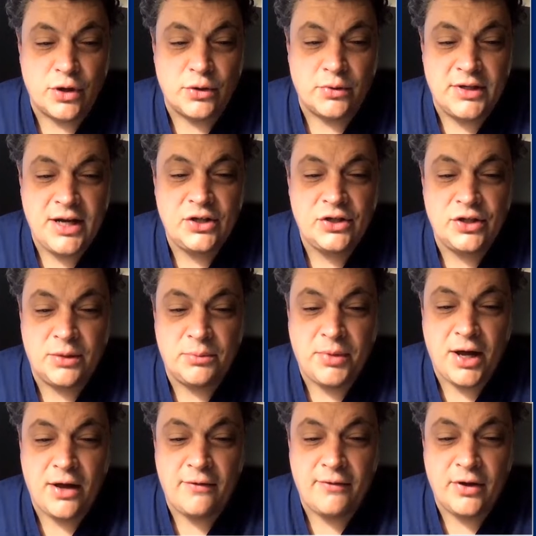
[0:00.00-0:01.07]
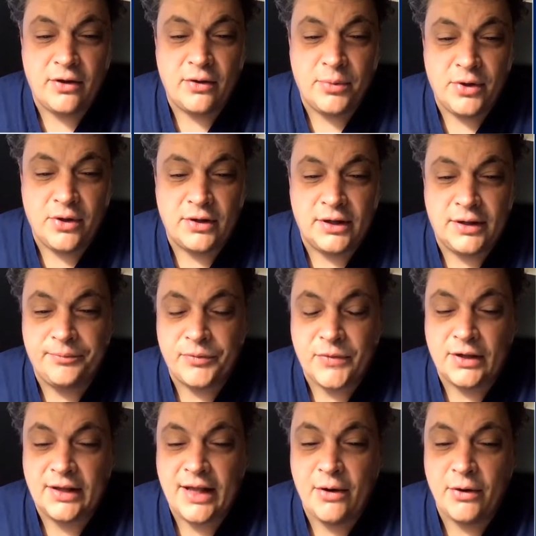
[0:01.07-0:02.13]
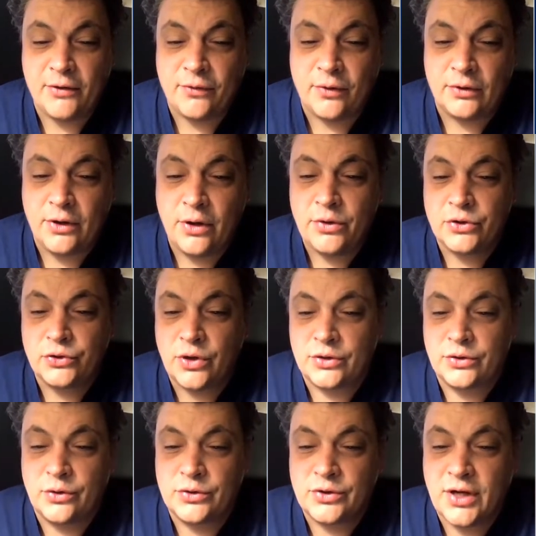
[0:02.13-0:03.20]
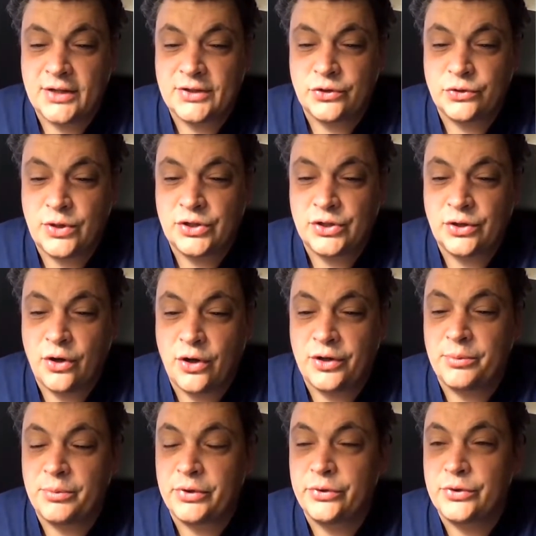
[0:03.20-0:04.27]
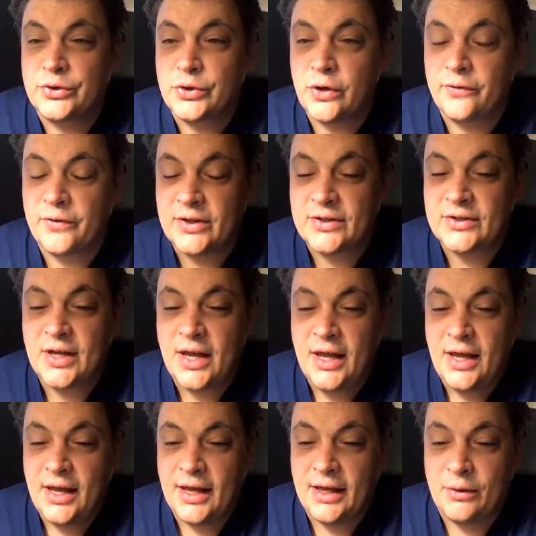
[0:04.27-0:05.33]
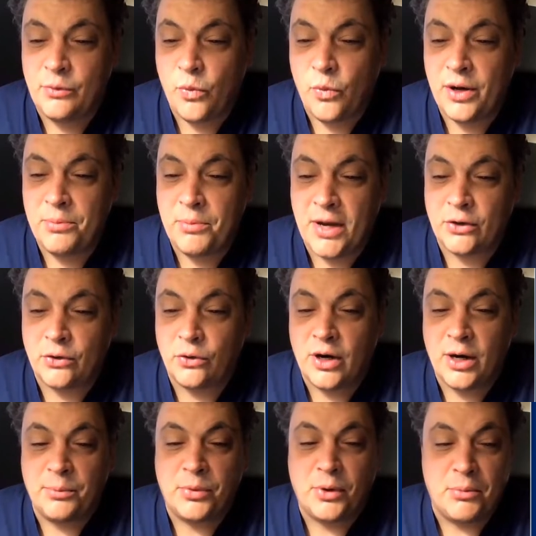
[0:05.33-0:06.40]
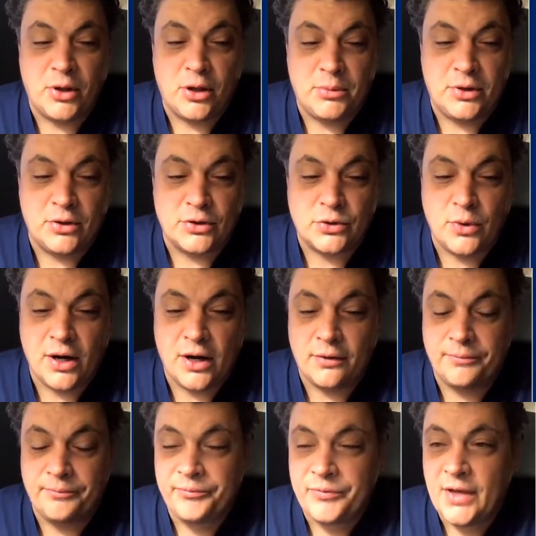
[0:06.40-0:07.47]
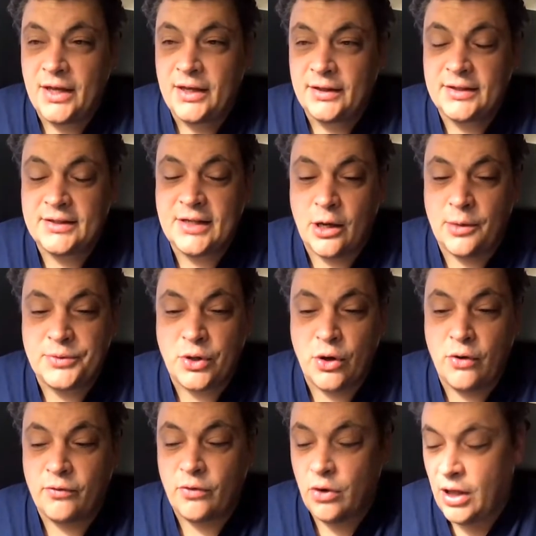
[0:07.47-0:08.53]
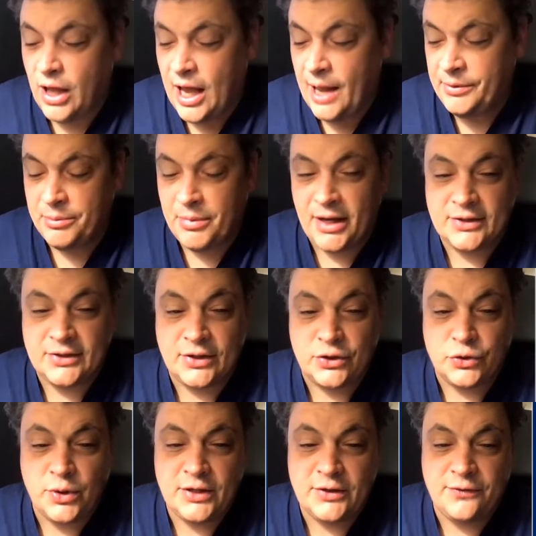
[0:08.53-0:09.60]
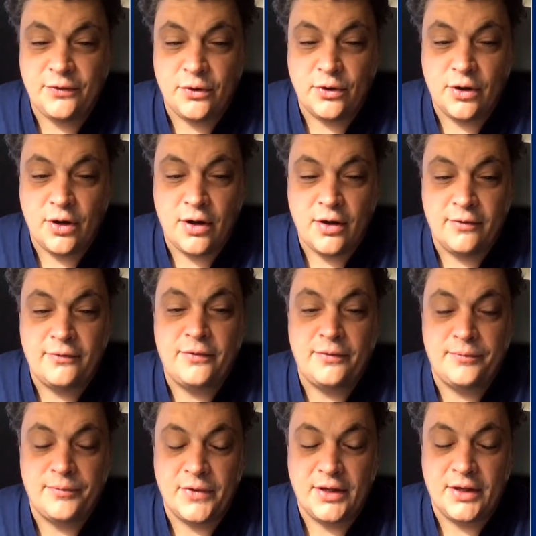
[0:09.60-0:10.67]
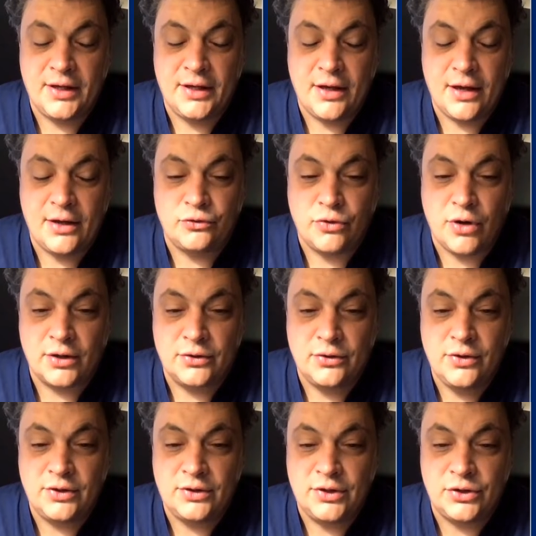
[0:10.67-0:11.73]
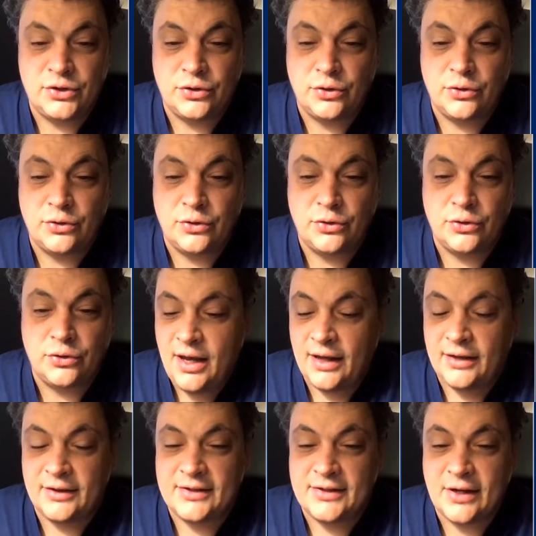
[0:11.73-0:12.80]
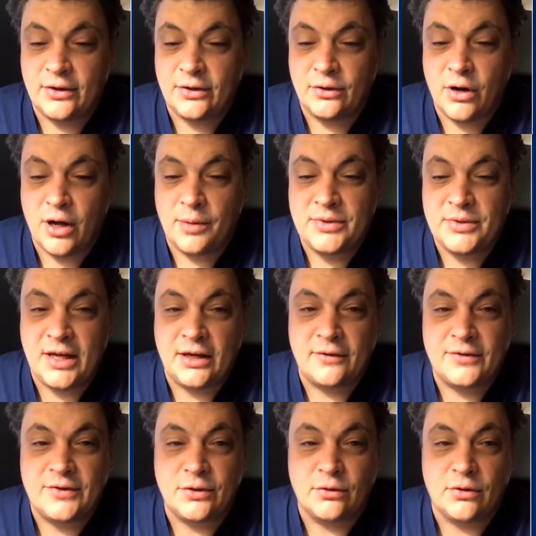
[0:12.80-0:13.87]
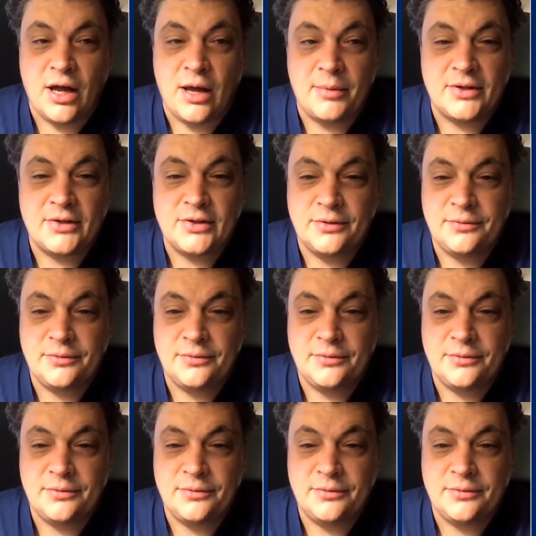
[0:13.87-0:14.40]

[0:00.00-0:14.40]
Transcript: retention and bioavailability, allowing for lower drug dose concentration on the balloon surface at 1 microgram per millimeter squared. This helps overall optimize the transfer of the drug to the tissue and the cellular uptake of sirolimus.